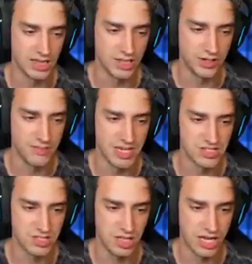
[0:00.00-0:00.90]
literally
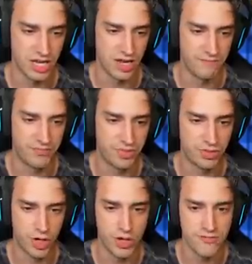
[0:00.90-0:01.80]
missed like a
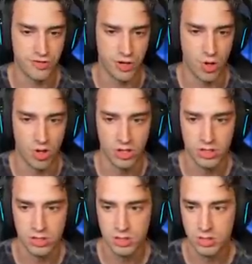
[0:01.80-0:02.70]
30-foot hole.
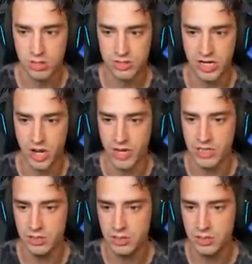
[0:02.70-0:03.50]
Did it go in?